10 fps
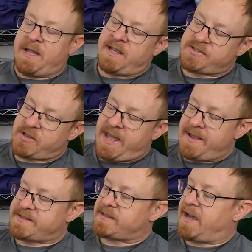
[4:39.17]
So
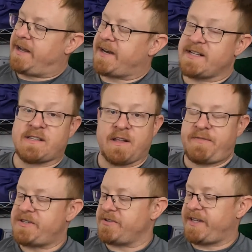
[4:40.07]
that's a nice another
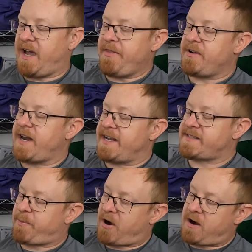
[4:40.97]
feature. The other nice
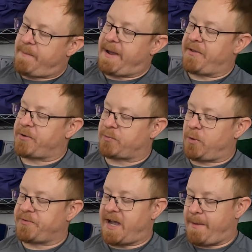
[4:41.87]
part about the
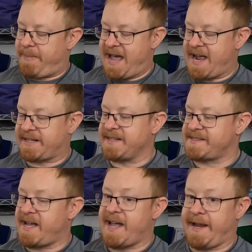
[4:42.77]
roll top pack
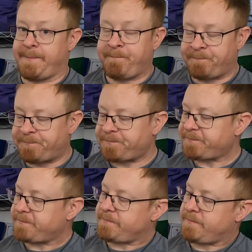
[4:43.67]
design
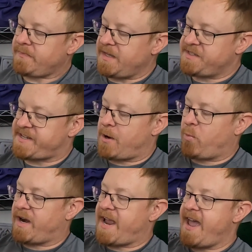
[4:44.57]
is that
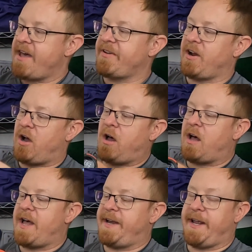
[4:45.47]
when I have it
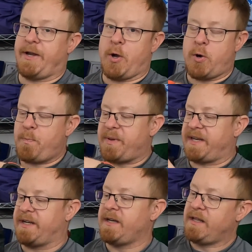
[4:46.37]
on and
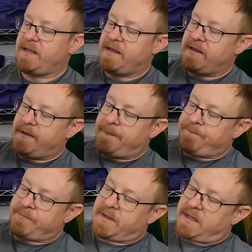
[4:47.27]
open,
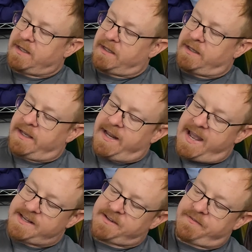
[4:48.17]
it
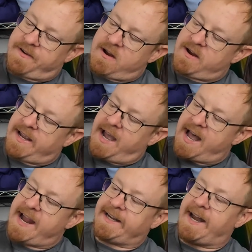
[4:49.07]
has a very
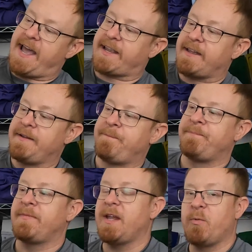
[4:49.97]
high neck.
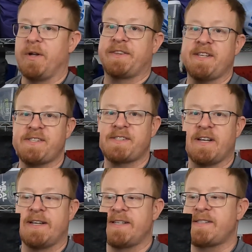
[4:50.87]
And what this
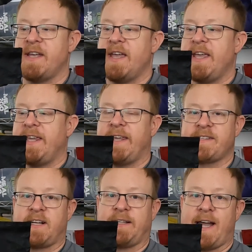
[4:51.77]
does is
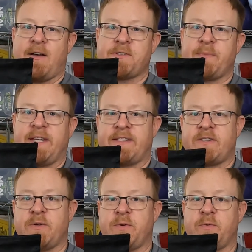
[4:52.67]
it allows me
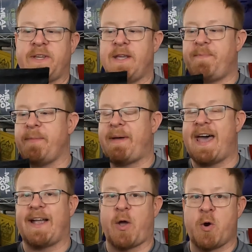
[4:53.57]
to keep the
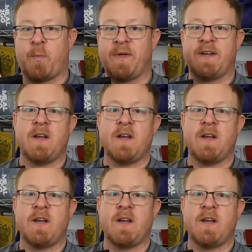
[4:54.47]
bag open